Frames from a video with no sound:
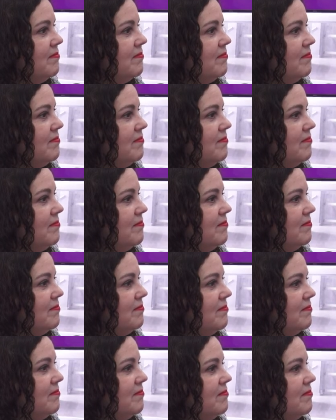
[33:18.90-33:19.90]

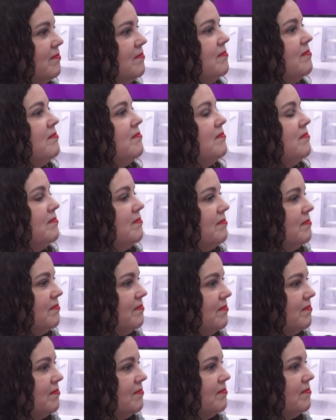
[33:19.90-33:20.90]

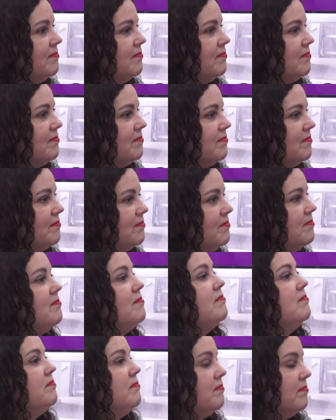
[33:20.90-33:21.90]

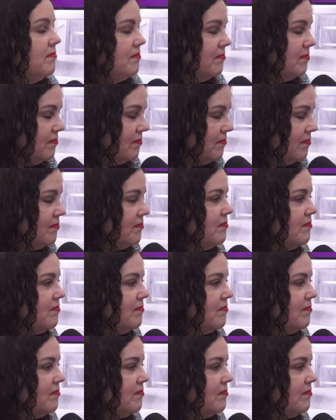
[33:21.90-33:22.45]
This person isn't speaking.